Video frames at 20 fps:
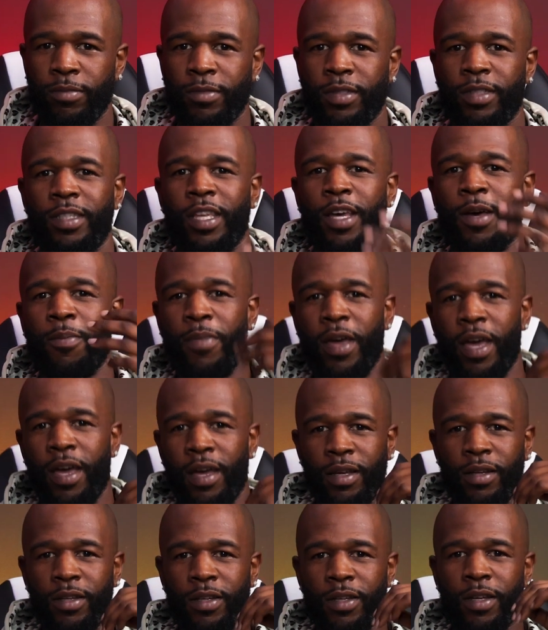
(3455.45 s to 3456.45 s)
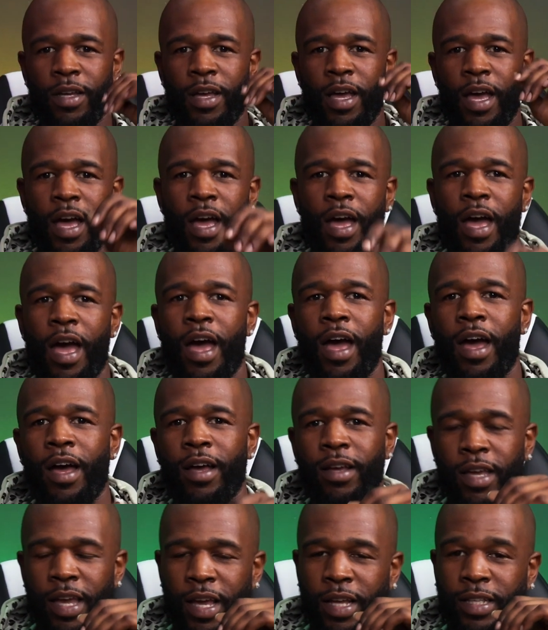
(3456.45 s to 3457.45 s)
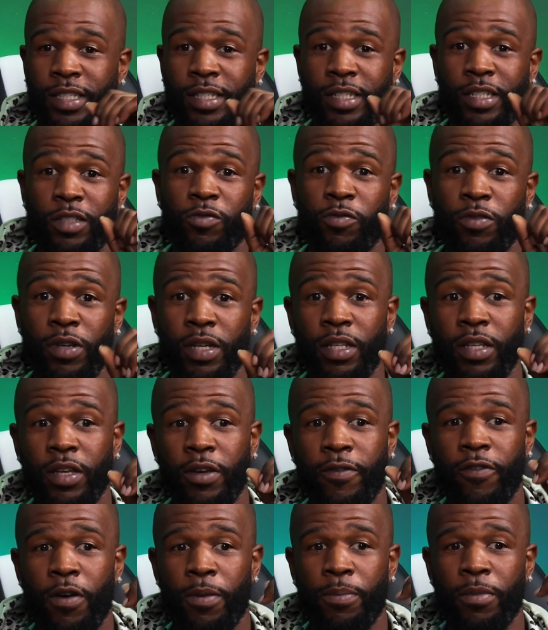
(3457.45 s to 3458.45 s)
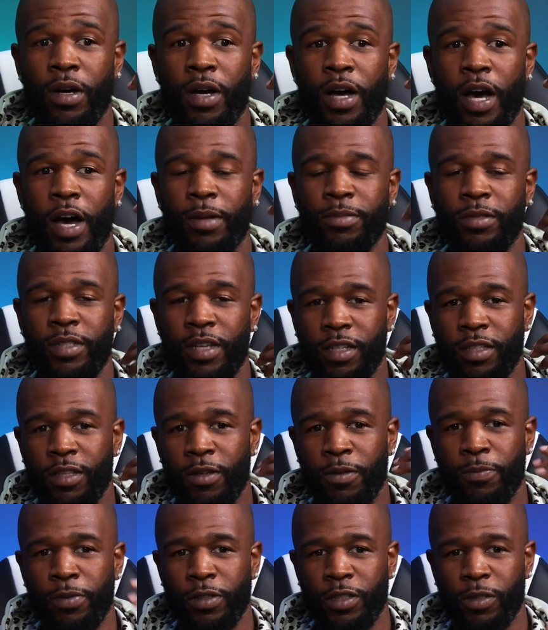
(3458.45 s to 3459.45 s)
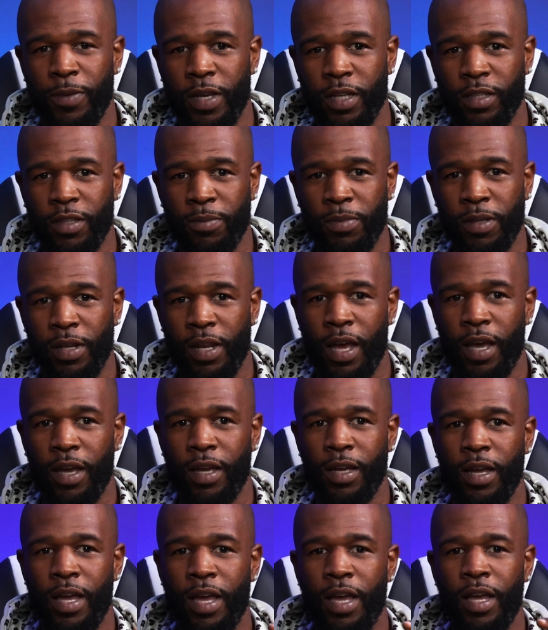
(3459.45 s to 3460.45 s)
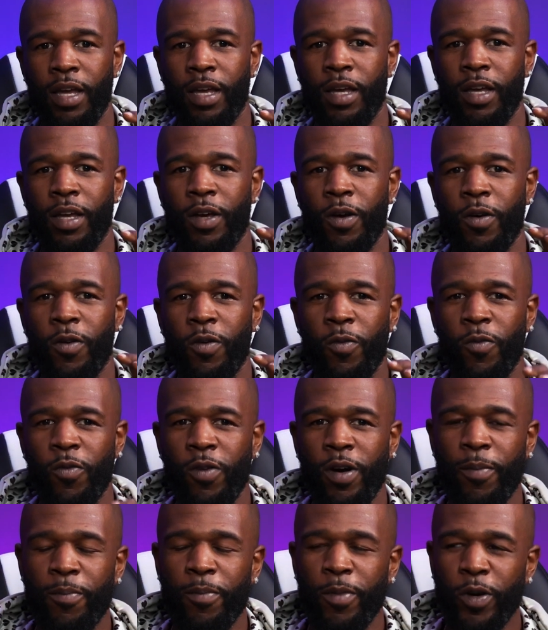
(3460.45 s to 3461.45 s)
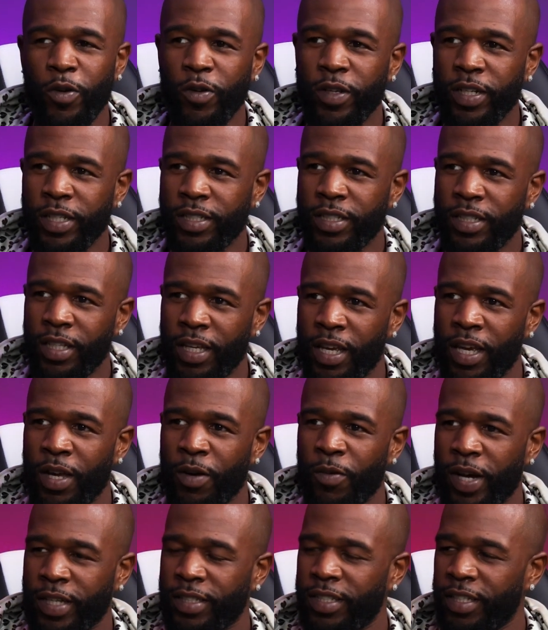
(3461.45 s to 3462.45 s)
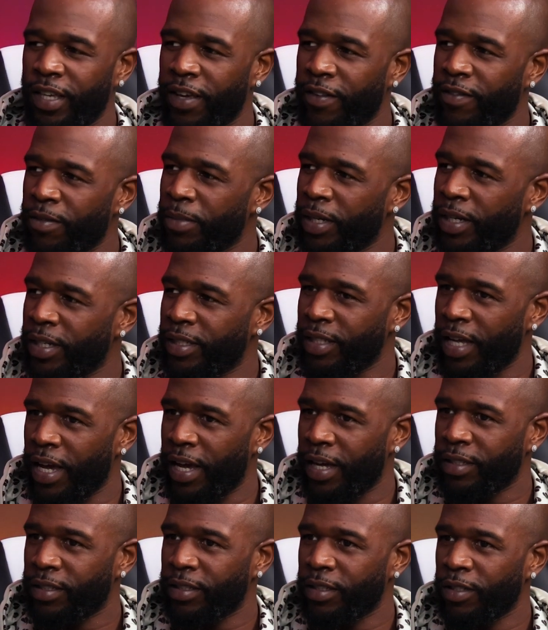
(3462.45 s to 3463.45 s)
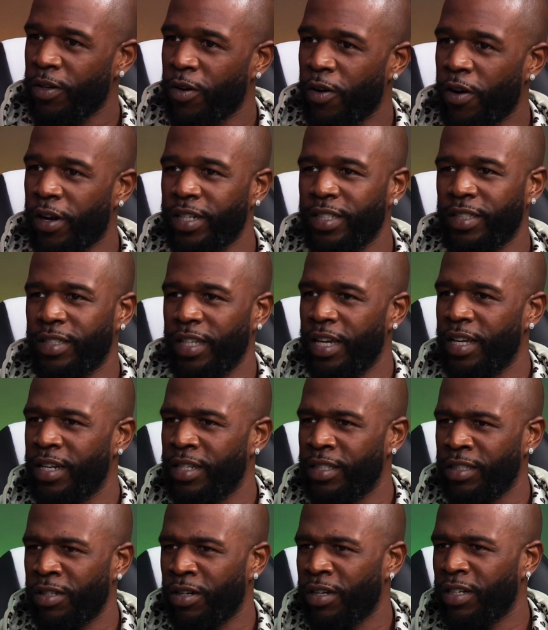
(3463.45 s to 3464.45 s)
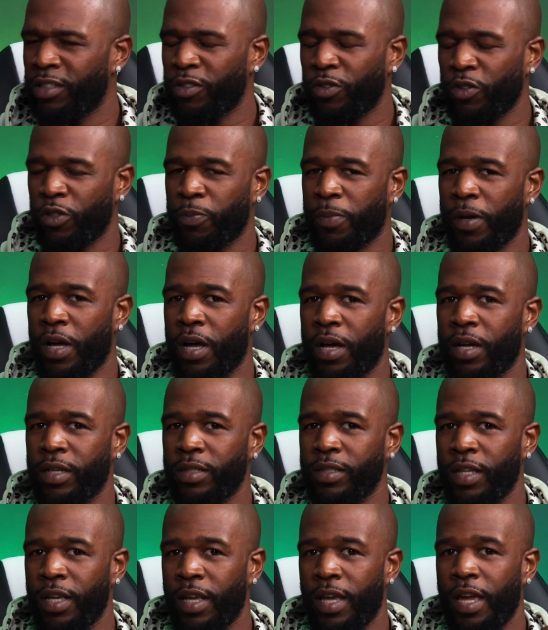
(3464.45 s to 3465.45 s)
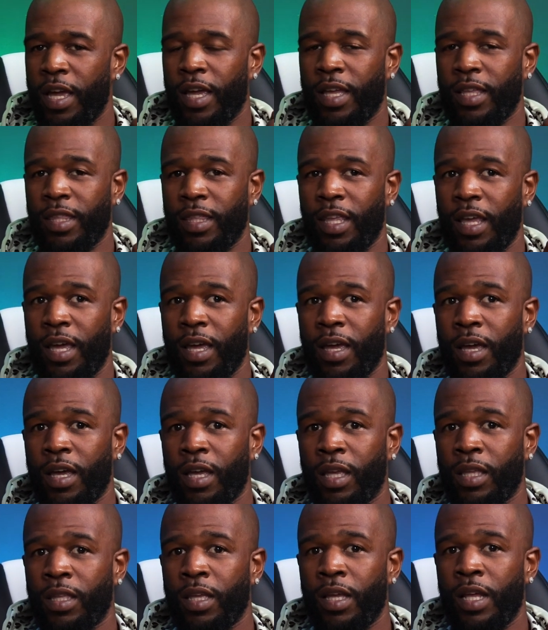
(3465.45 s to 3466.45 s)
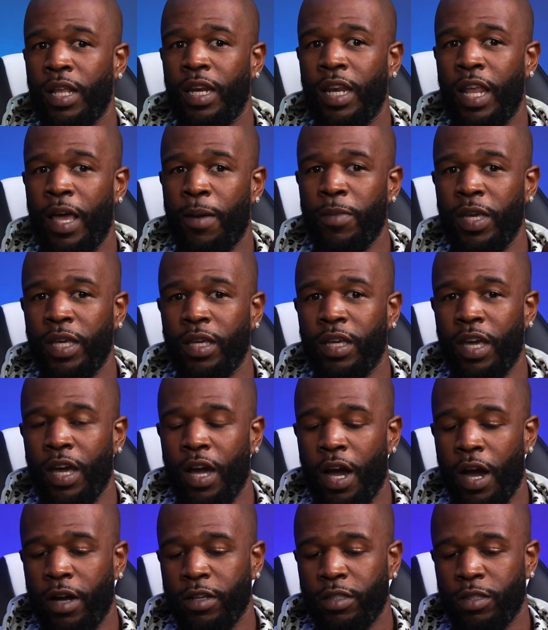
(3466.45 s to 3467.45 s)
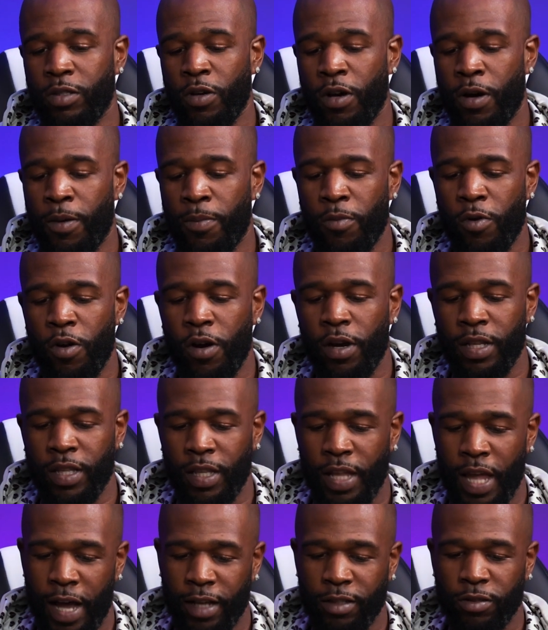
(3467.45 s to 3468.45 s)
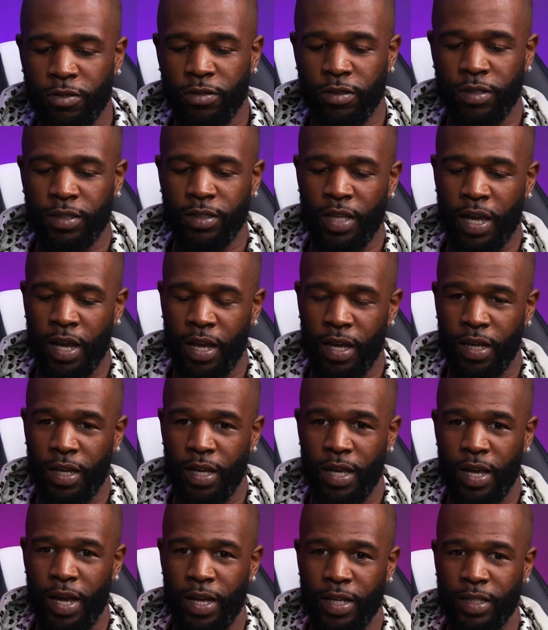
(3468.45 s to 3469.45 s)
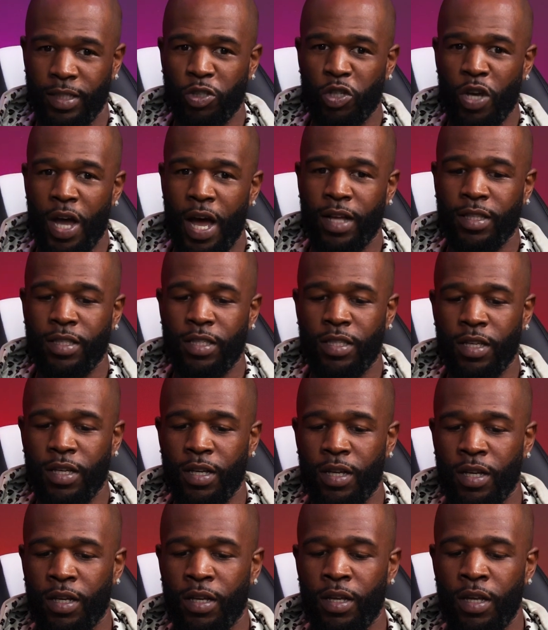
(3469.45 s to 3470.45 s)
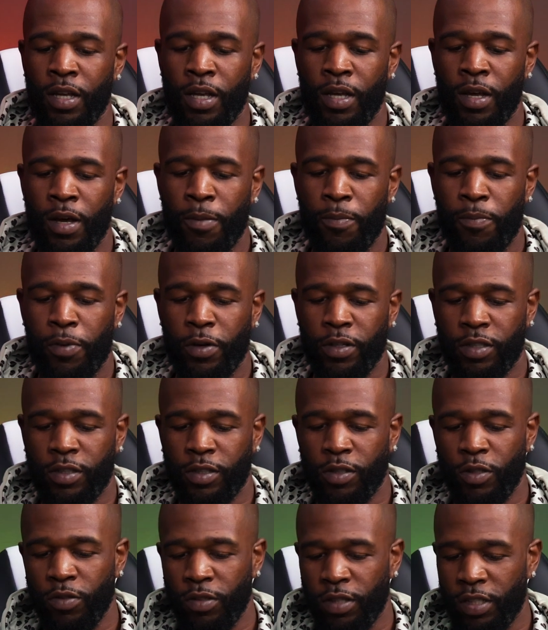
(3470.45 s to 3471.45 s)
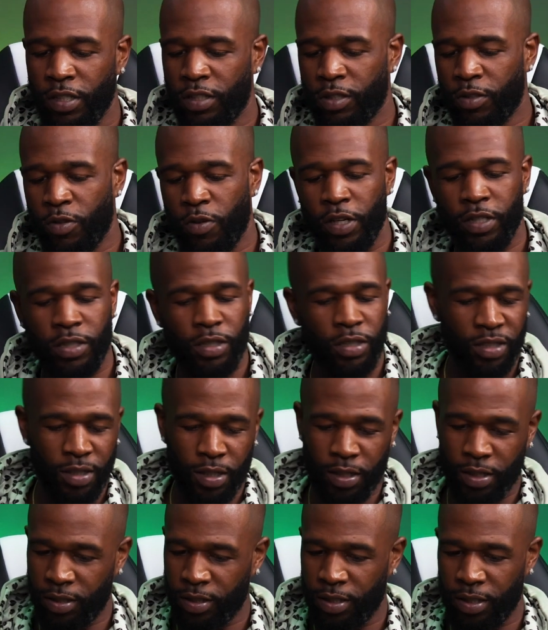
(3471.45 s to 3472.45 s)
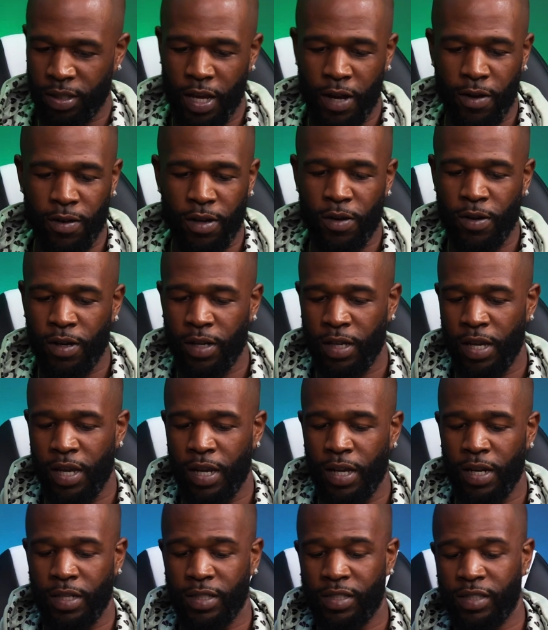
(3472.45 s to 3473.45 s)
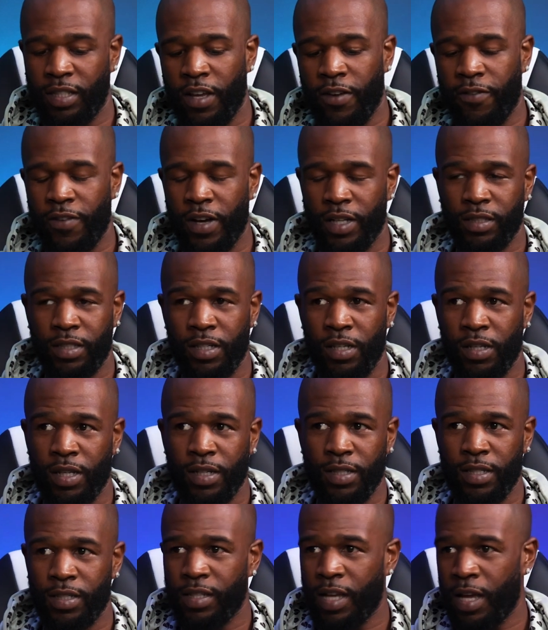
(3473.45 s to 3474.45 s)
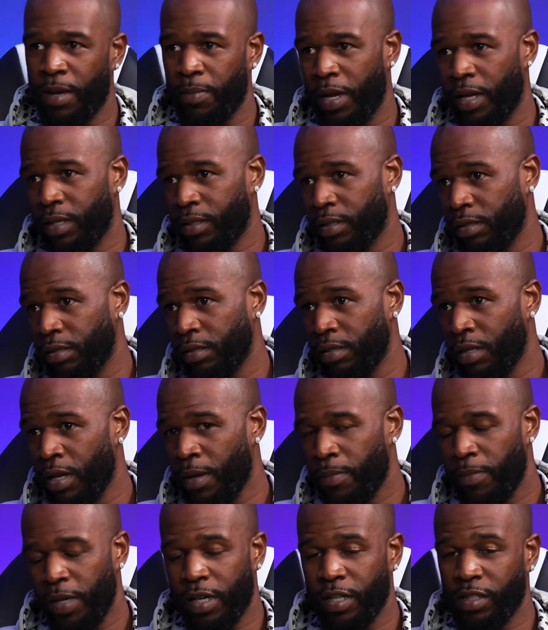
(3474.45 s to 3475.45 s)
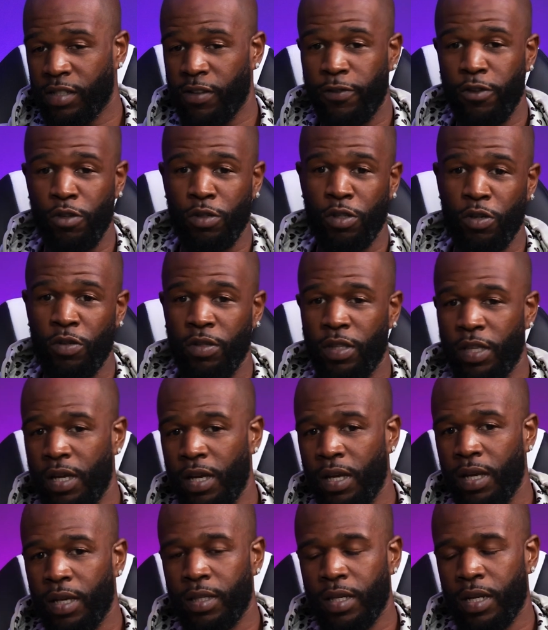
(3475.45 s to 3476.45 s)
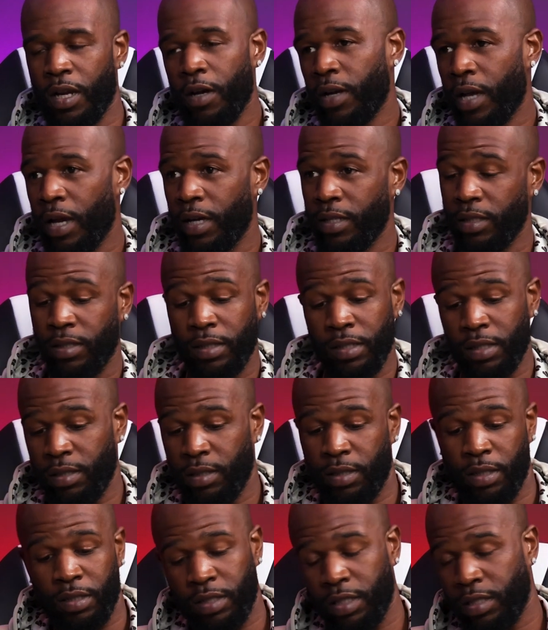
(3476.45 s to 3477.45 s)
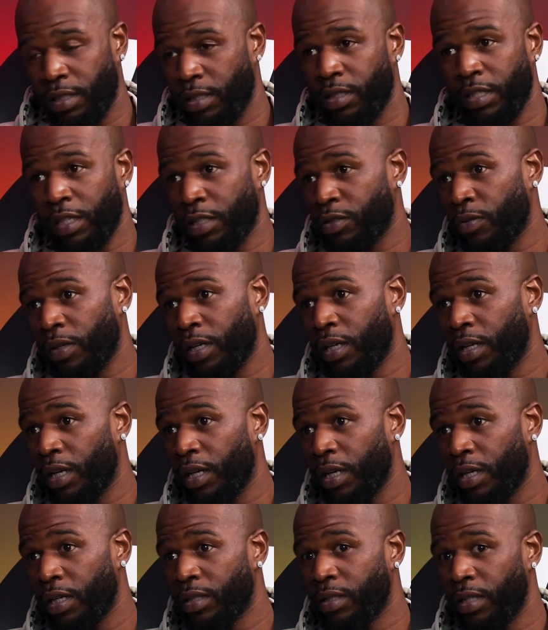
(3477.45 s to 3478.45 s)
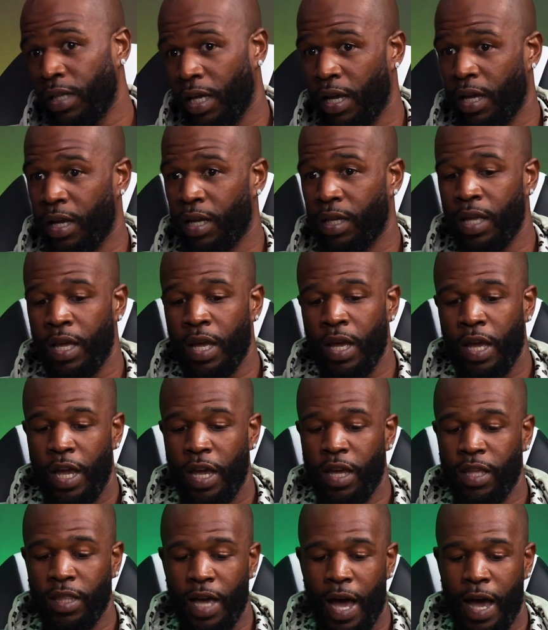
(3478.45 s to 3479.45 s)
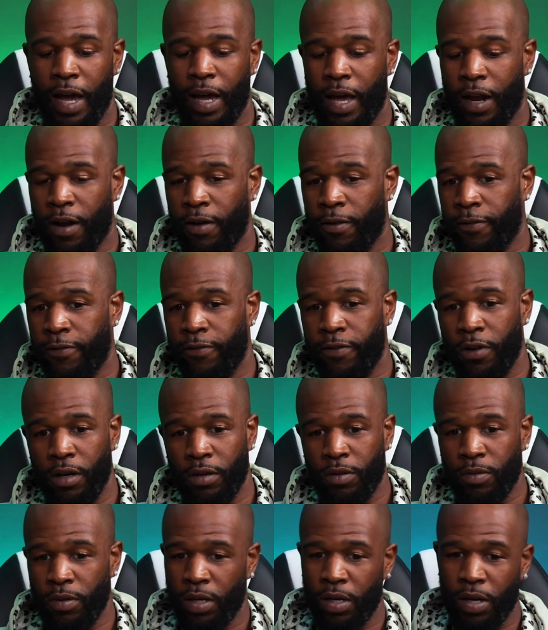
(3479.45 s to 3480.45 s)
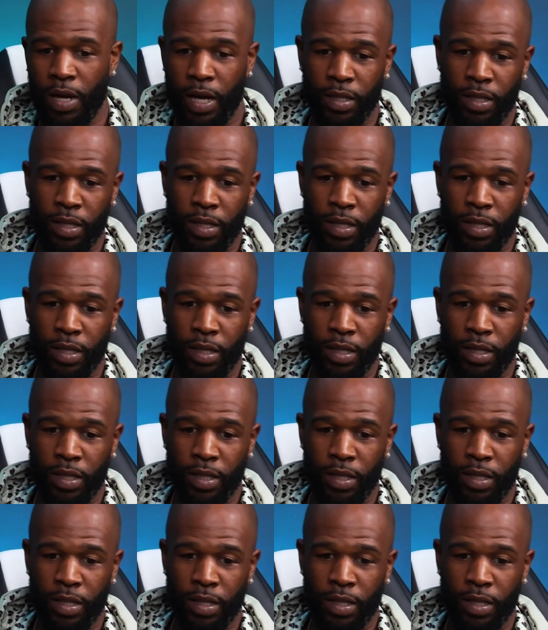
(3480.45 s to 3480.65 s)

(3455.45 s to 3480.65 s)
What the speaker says: step back and just really from an objective perspective be like, what mood is she in while she giving me this answer or this energy or this response? And then let me get her to a more natural state and try to pursue this question or this scenario again and see if I still get the same answer. Because if you do then okay, this shit just is what it is. And either I gotta fuck with it or